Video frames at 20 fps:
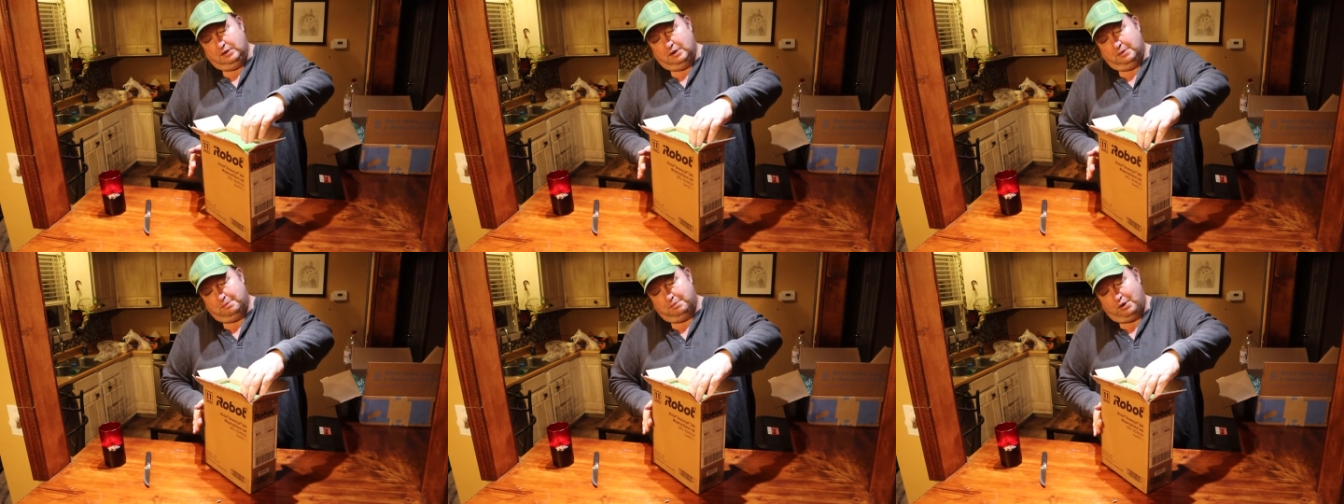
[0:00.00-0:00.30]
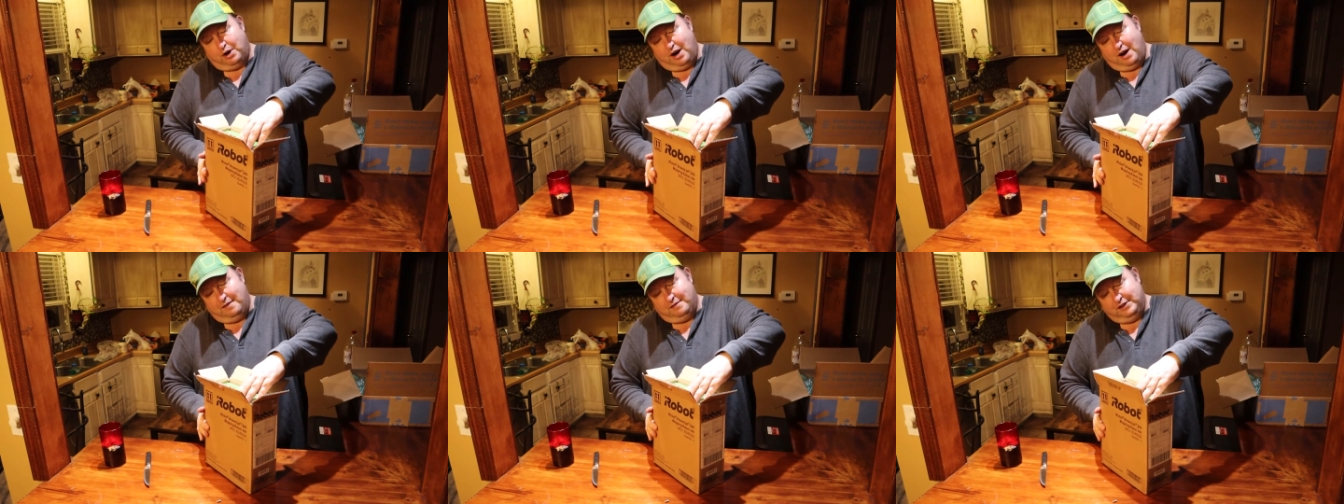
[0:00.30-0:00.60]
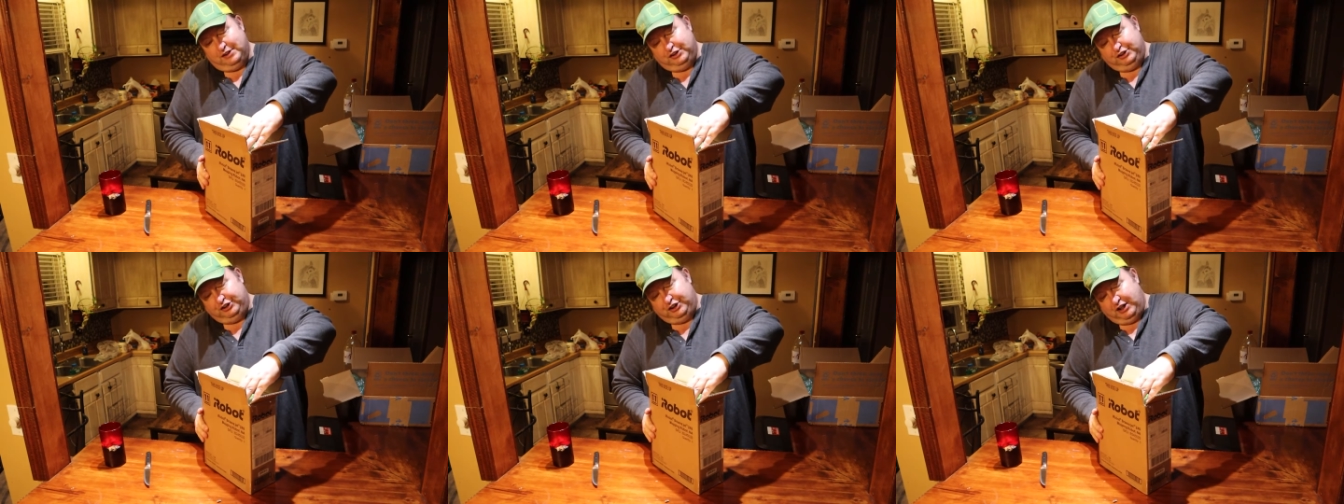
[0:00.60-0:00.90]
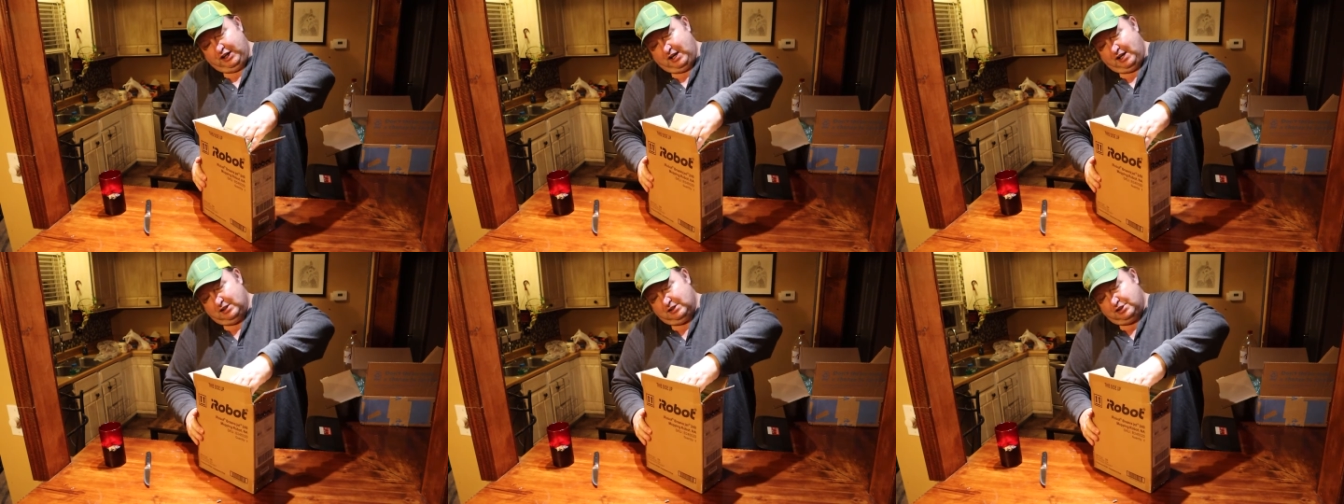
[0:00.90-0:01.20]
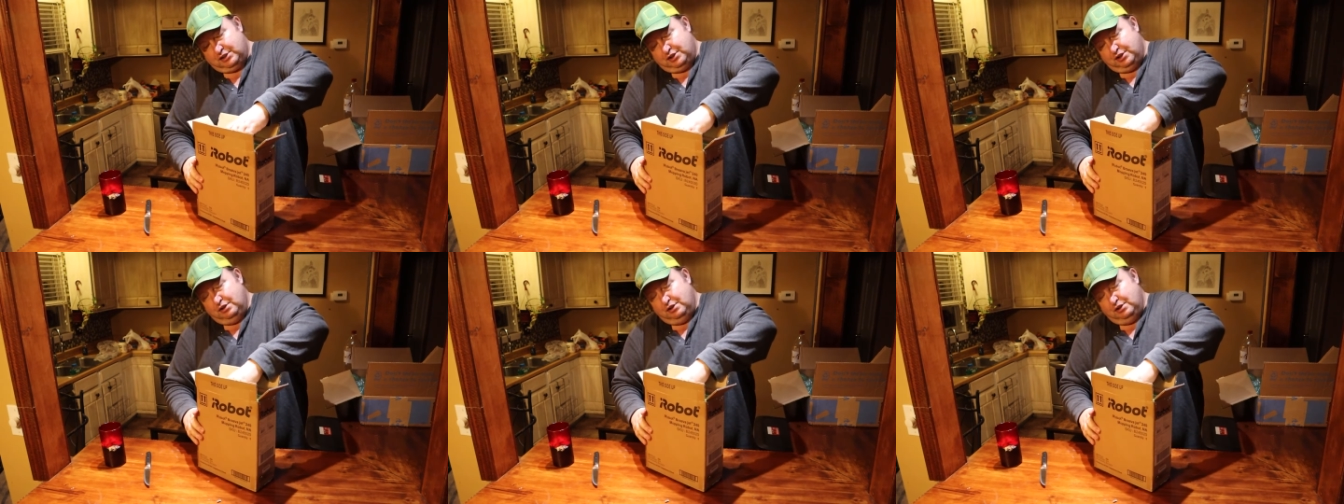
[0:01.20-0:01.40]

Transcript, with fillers: the Braava Jet